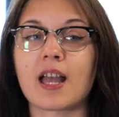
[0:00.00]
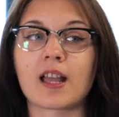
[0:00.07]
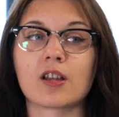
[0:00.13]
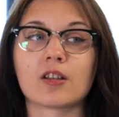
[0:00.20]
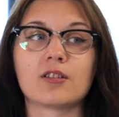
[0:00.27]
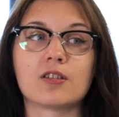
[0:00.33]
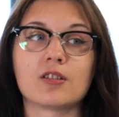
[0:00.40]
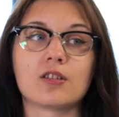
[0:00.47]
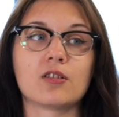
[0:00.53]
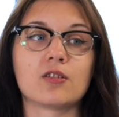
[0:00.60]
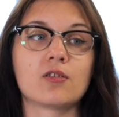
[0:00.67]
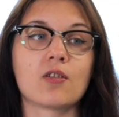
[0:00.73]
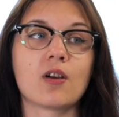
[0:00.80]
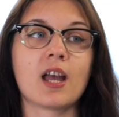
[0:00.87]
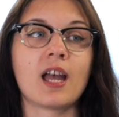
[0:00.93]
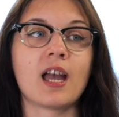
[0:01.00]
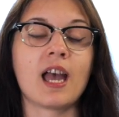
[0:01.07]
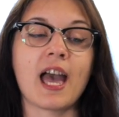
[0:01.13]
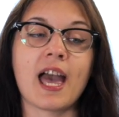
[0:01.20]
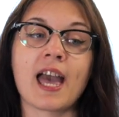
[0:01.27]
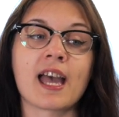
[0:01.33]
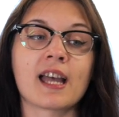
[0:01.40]
I could do
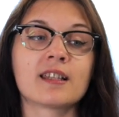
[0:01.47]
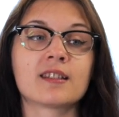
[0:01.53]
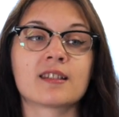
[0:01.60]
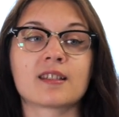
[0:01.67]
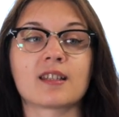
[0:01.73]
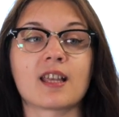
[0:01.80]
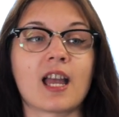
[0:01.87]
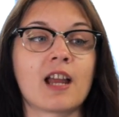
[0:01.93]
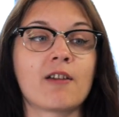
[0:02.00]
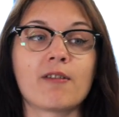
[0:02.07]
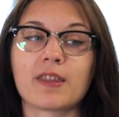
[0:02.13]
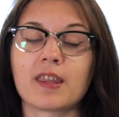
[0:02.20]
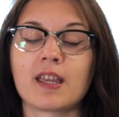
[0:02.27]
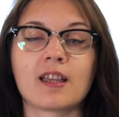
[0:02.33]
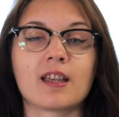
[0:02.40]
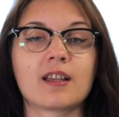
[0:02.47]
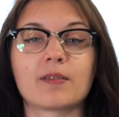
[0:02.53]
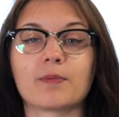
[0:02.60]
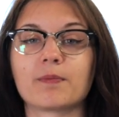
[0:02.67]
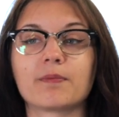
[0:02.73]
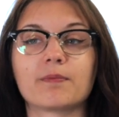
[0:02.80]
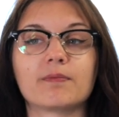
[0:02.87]
ads, everything
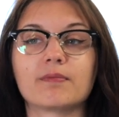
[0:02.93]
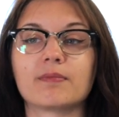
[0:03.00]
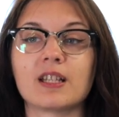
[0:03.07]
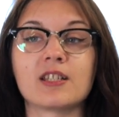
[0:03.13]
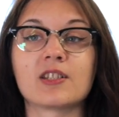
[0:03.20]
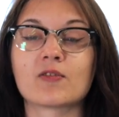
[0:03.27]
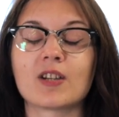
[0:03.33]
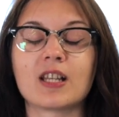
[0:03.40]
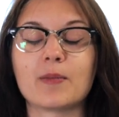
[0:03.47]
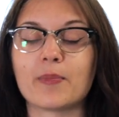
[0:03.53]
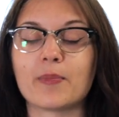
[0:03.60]
is really